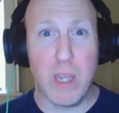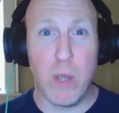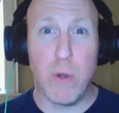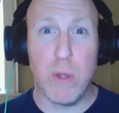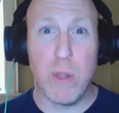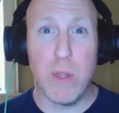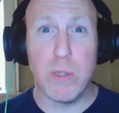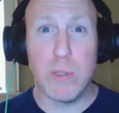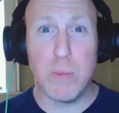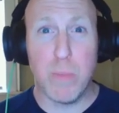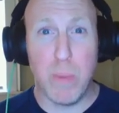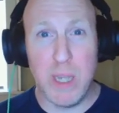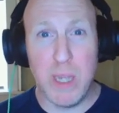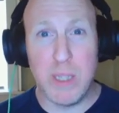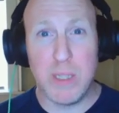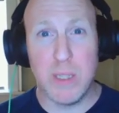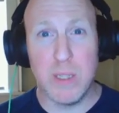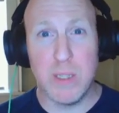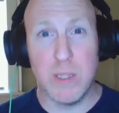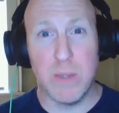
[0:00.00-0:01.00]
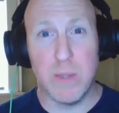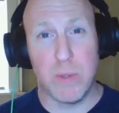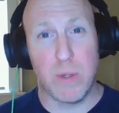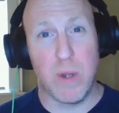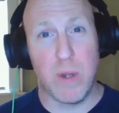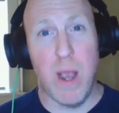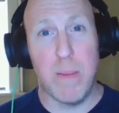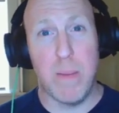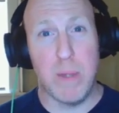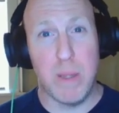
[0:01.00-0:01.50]
Go to those places,
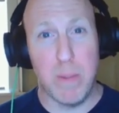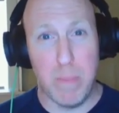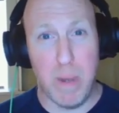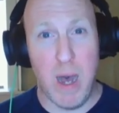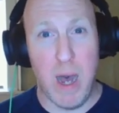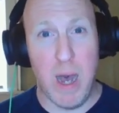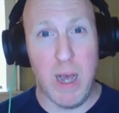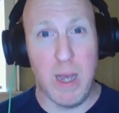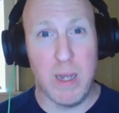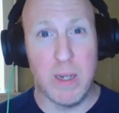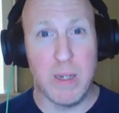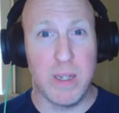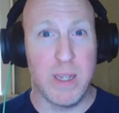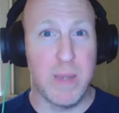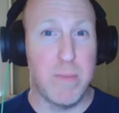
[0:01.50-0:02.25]
subscribe to the pod,